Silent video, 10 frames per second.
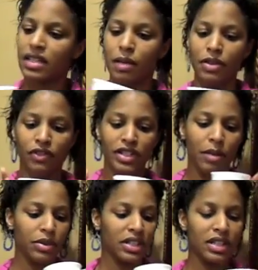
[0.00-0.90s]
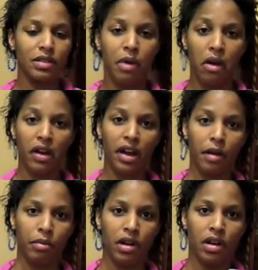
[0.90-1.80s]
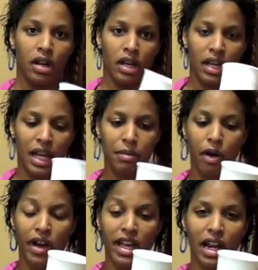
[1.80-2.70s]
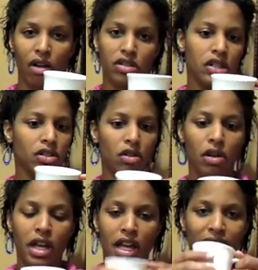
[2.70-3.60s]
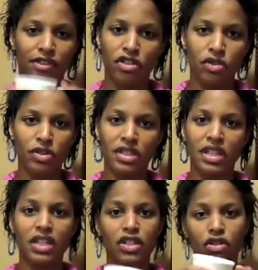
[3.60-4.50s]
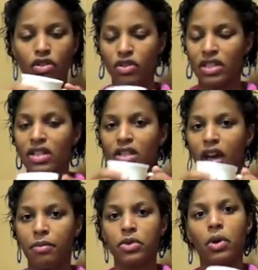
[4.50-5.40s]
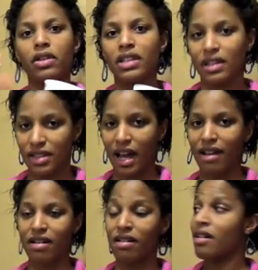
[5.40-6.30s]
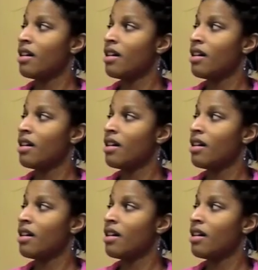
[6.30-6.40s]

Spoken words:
cup. Like for example, this is about a cup, about 8 ounces. So if you use this cup throughout the entire